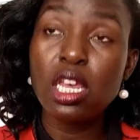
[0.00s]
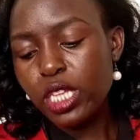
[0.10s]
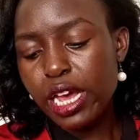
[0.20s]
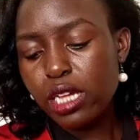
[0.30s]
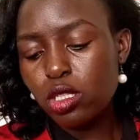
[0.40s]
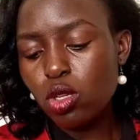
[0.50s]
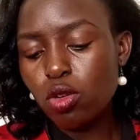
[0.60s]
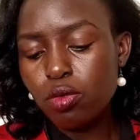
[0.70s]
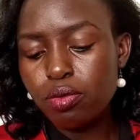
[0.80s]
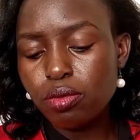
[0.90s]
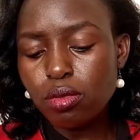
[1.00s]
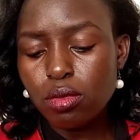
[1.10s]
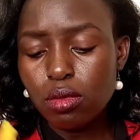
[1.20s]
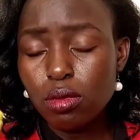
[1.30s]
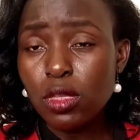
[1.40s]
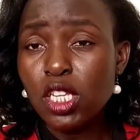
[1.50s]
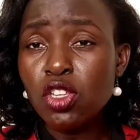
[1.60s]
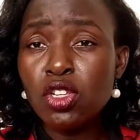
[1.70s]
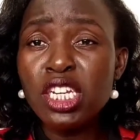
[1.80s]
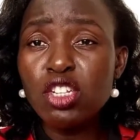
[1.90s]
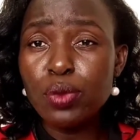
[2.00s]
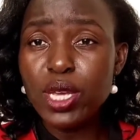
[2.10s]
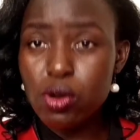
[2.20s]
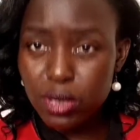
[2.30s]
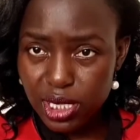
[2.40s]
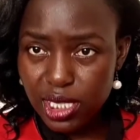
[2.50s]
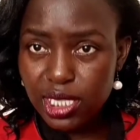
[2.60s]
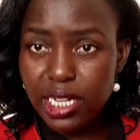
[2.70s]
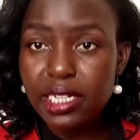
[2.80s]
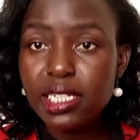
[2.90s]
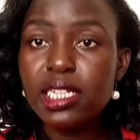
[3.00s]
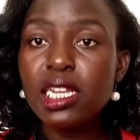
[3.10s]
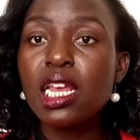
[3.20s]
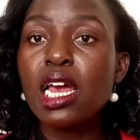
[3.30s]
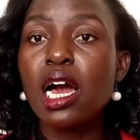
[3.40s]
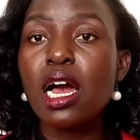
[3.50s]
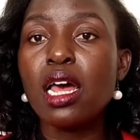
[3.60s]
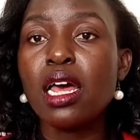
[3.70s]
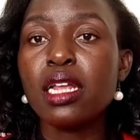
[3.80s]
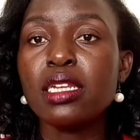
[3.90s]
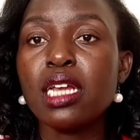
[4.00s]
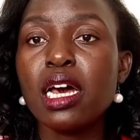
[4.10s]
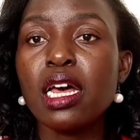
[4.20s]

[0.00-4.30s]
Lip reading: Yeah, so you need to be consistent, and